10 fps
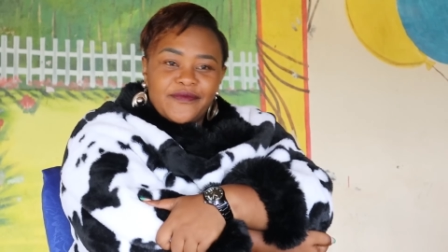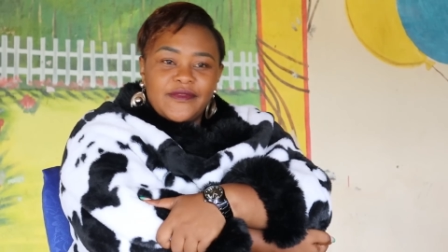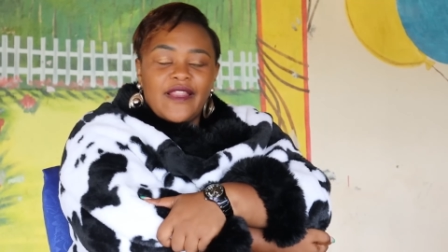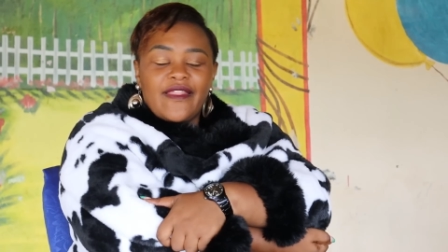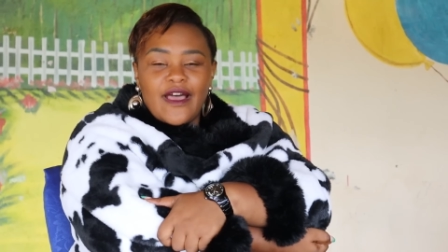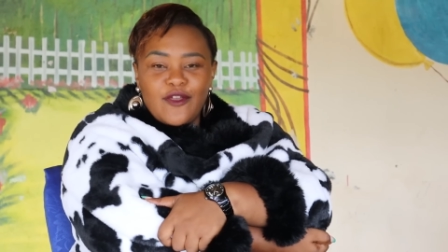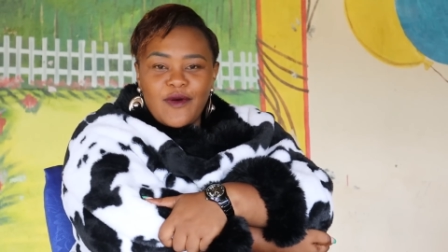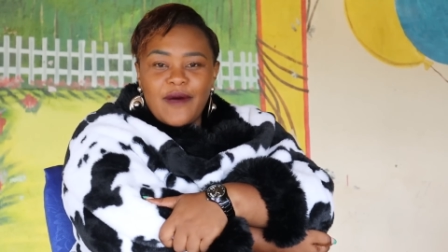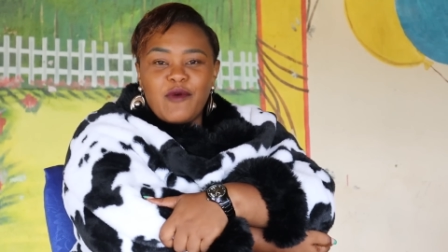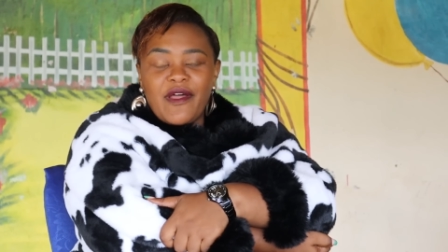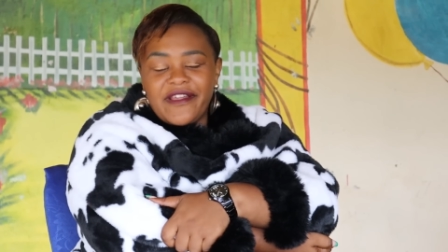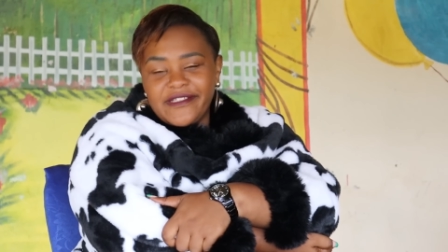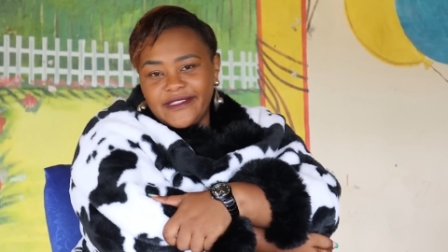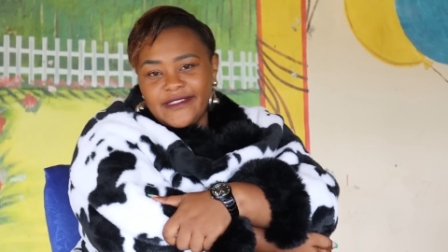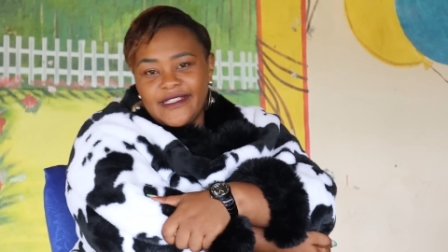Nada, you are more
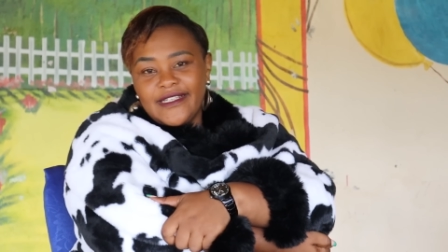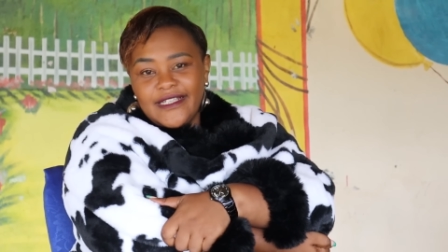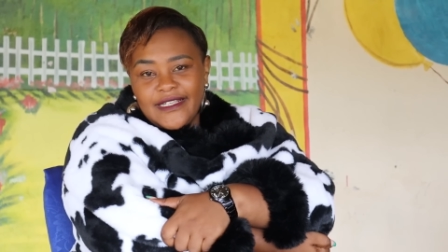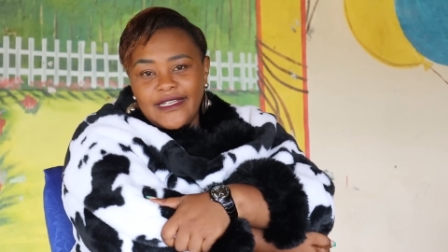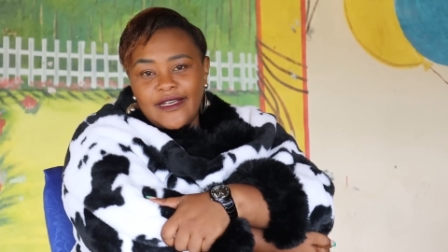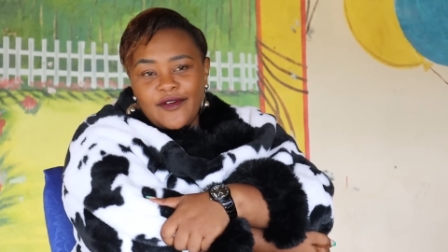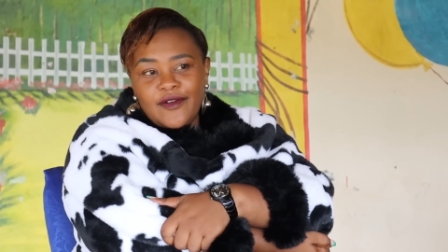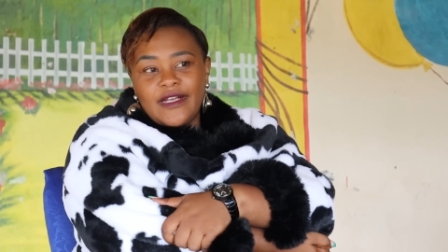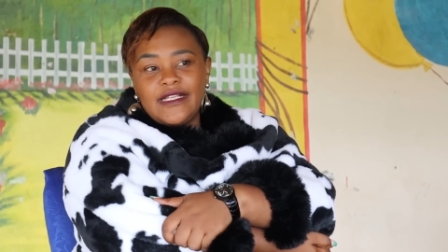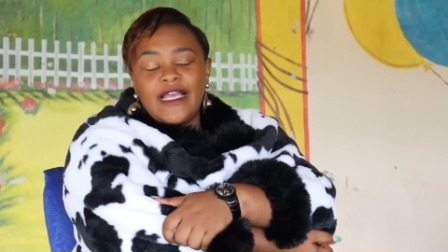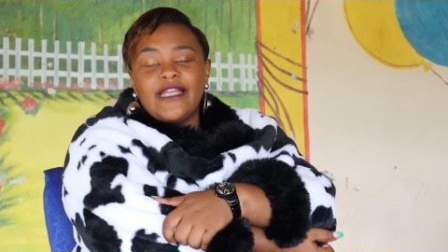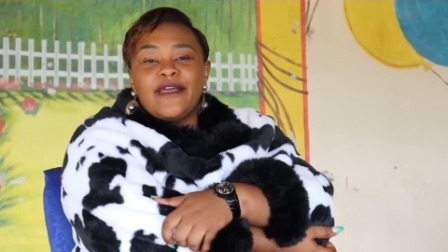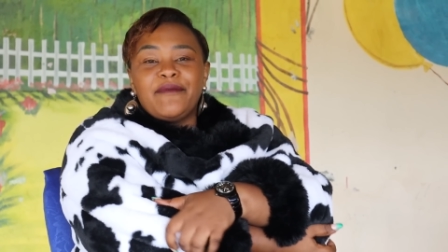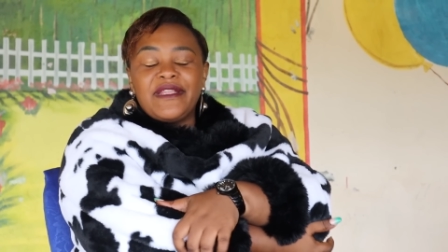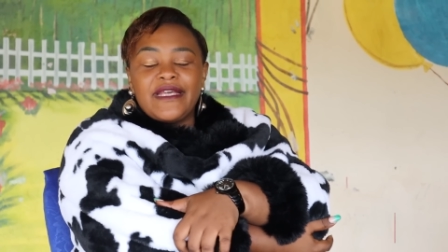than. Naniga
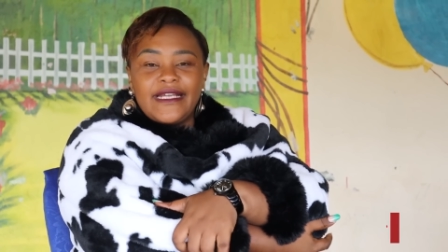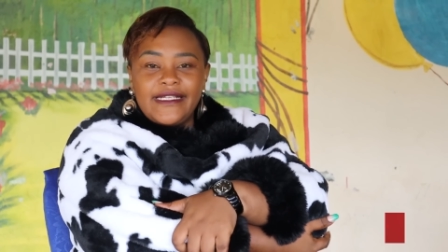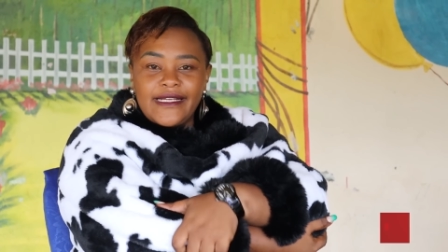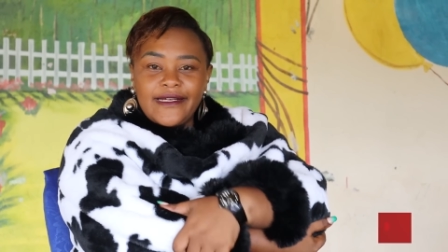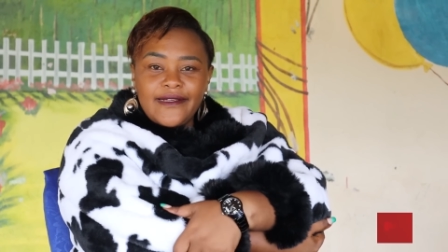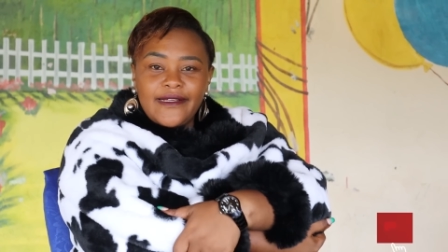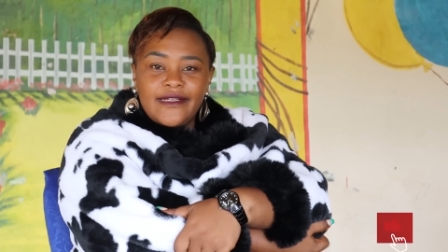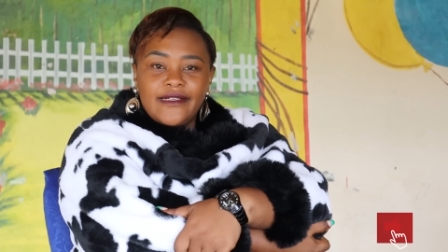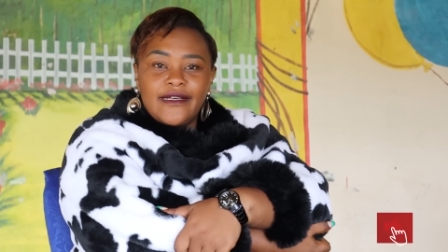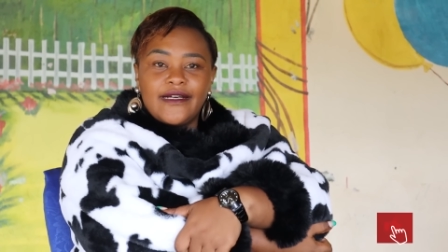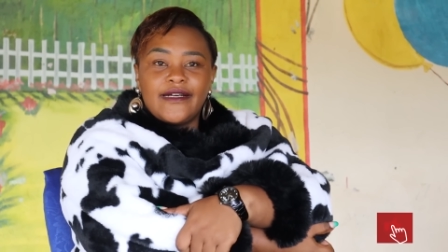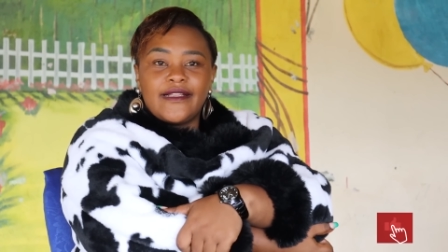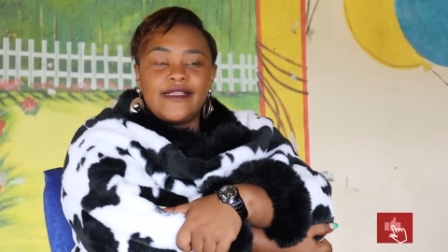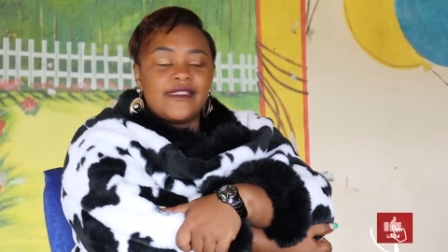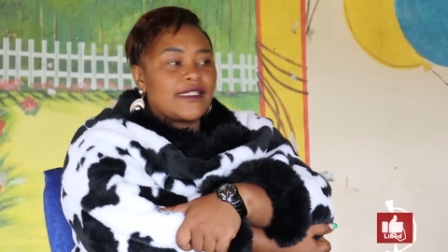yamenyere.
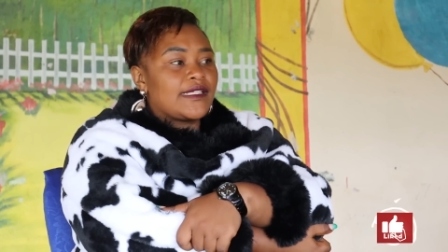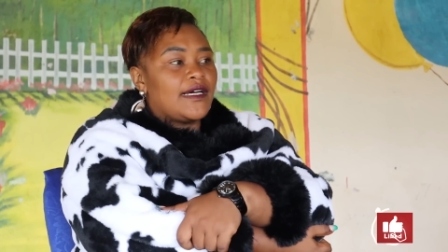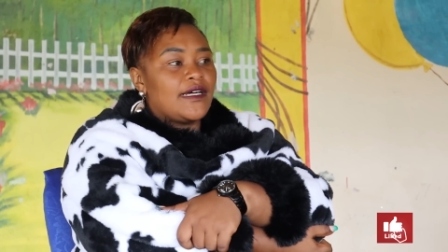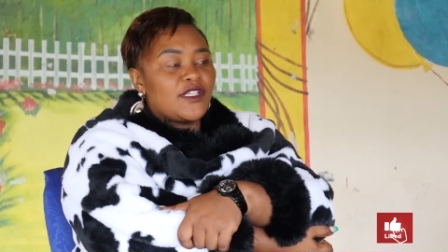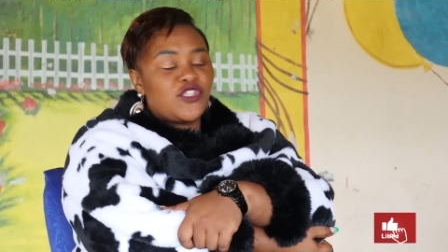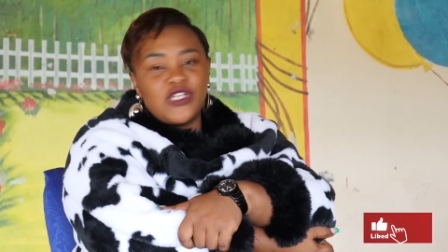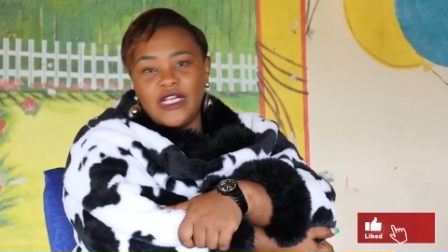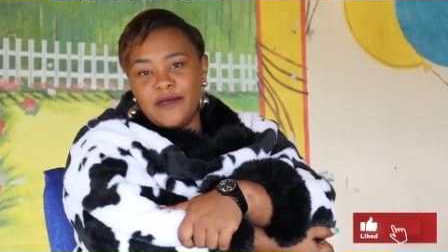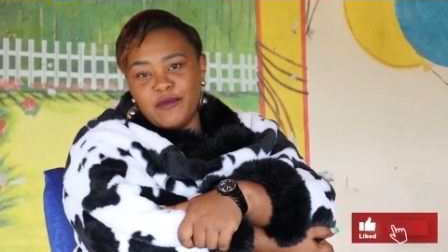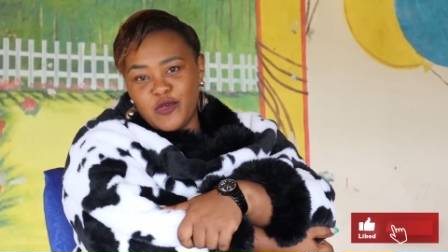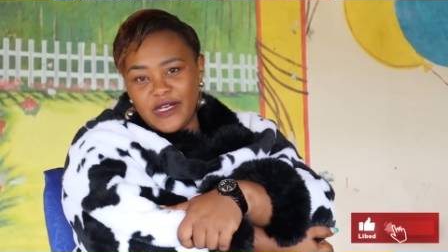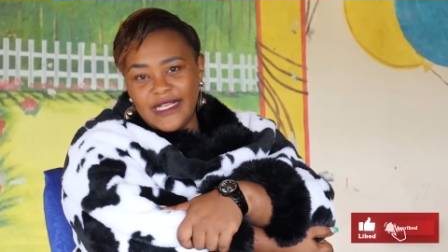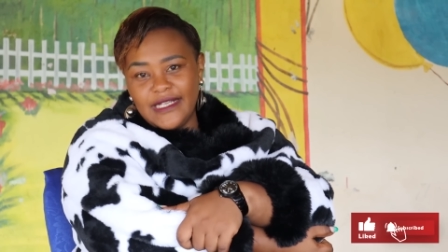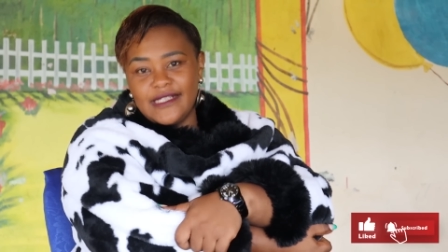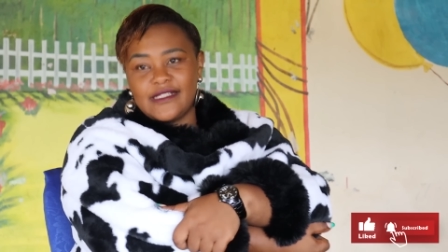This chilly
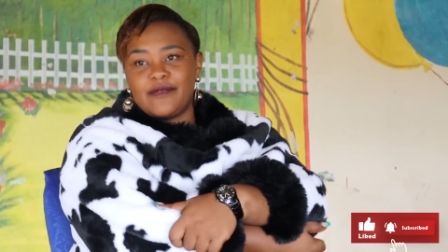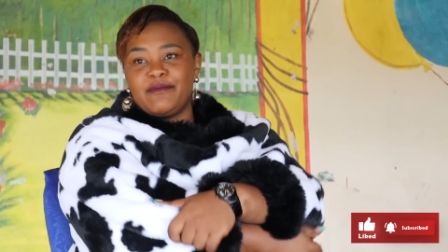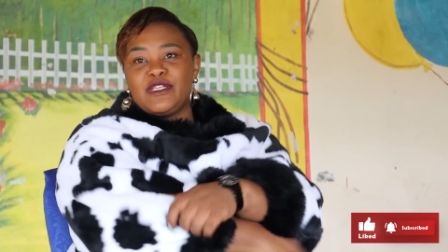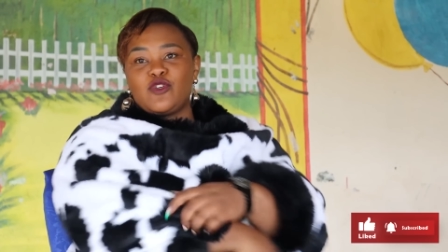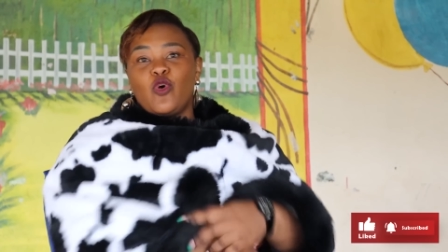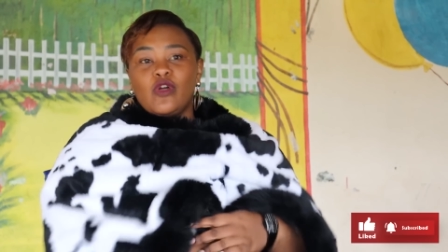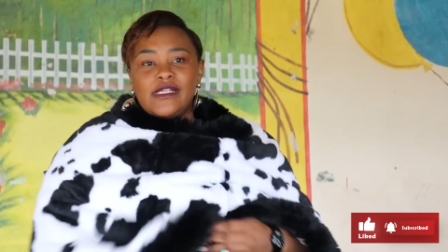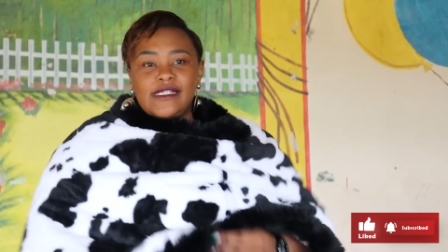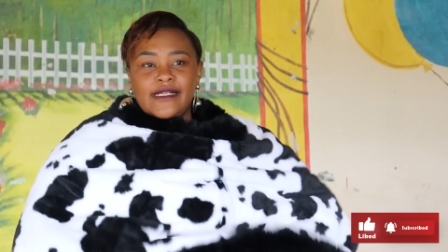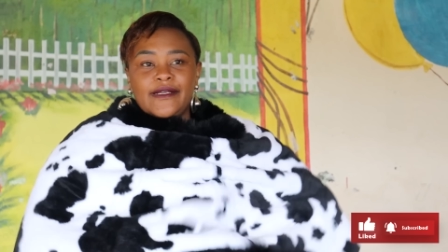morning, it's a bit cold.